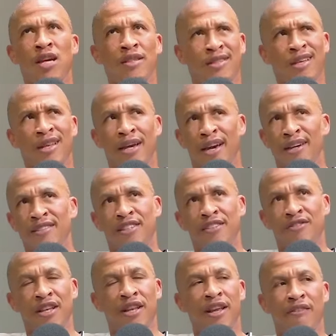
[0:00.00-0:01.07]
say like Kaizer Chiefs
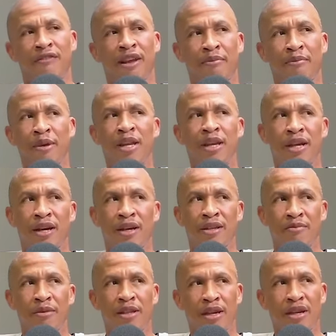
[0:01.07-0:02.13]
didn't have like medical aid.
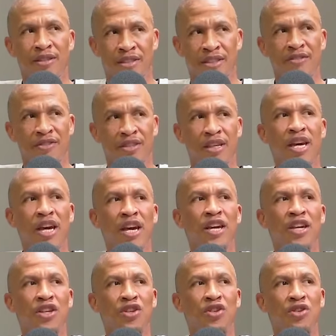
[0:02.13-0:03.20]
Kaizer Chiefs.
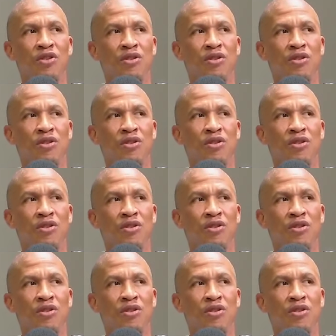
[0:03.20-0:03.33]
No, then